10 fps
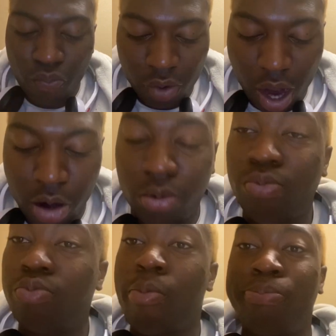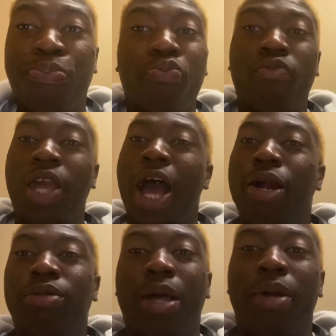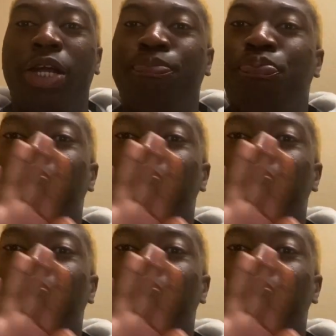Oh. Y'all know what that means.